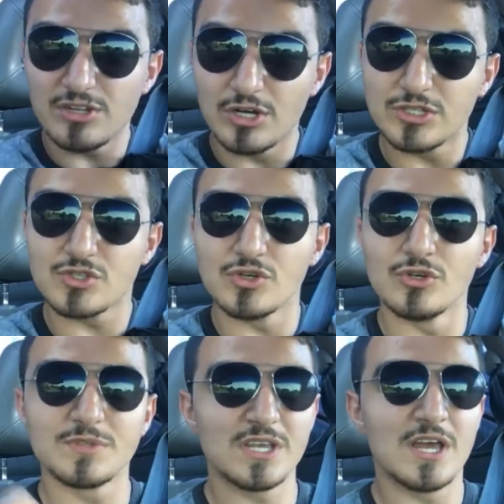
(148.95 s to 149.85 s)
the hood
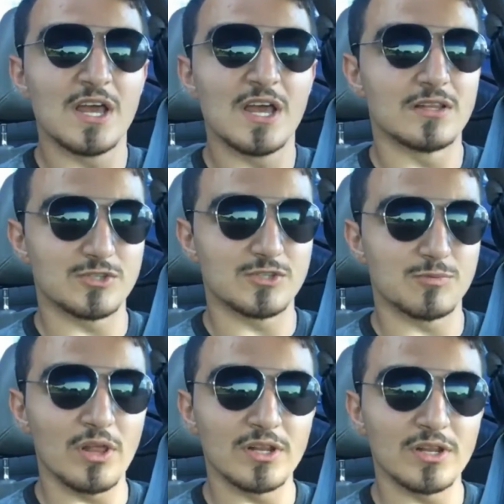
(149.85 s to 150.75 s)
scoops, the
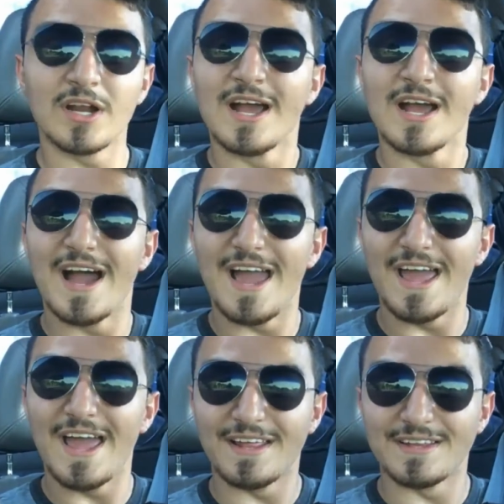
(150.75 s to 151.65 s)
spoiler,
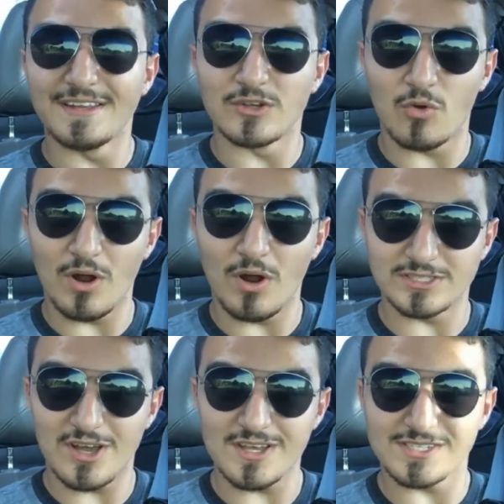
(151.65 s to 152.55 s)
and the quad
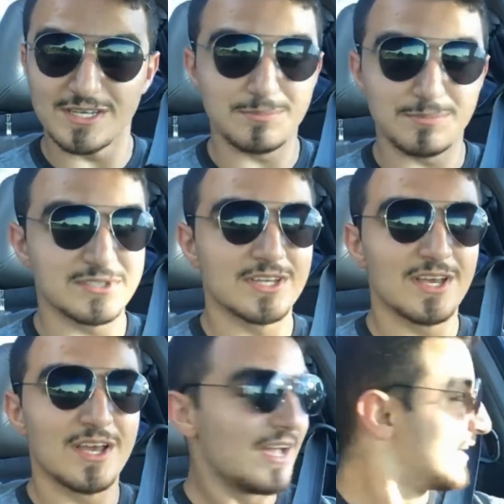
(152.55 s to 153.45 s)
exhaust tips.
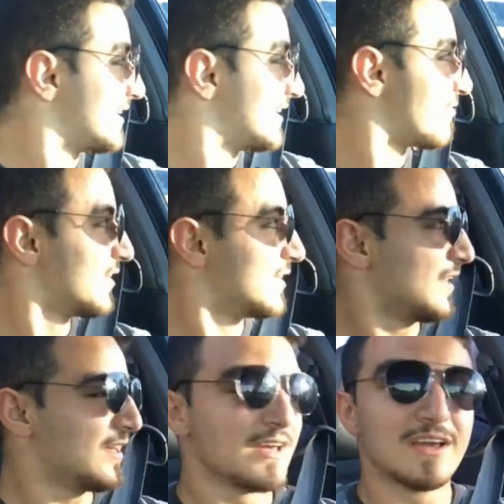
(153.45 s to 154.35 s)
It
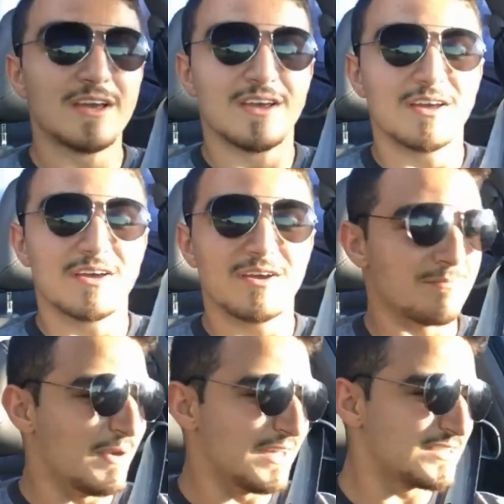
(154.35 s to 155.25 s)
definitely
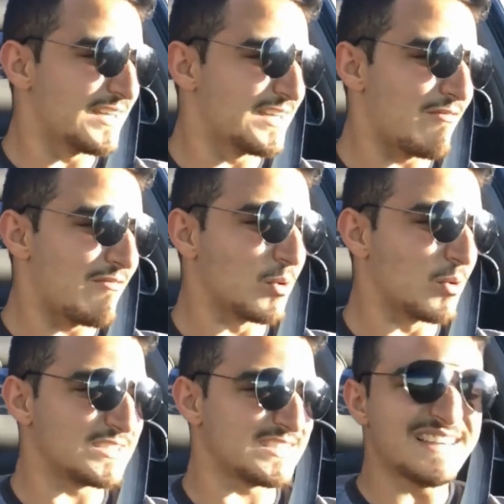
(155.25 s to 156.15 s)
makes it have a
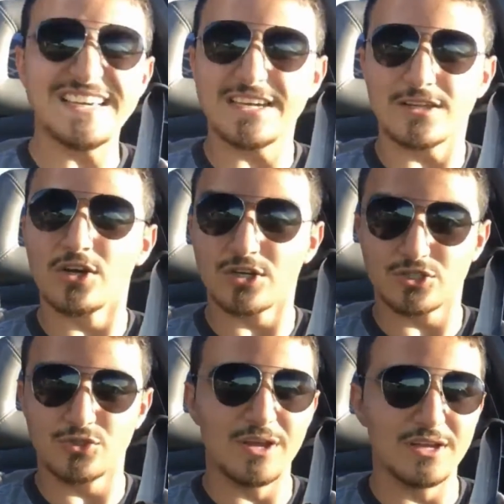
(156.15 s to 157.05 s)
more sleek look
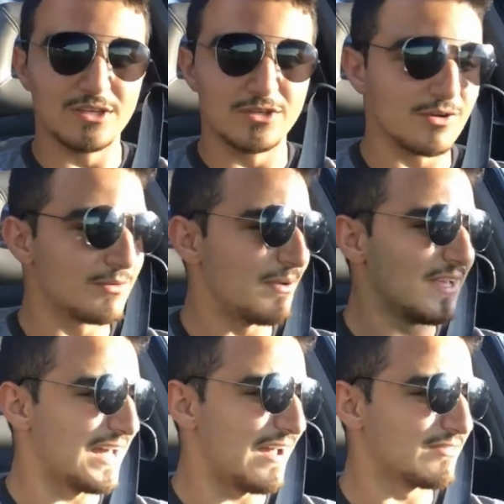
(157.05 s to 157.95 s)
to it. It
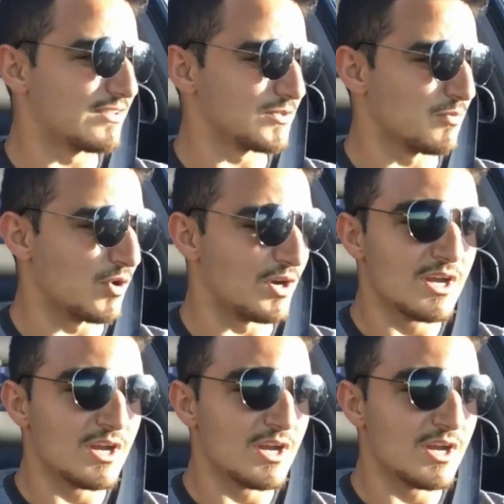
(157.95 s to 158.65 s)
makes it have this more,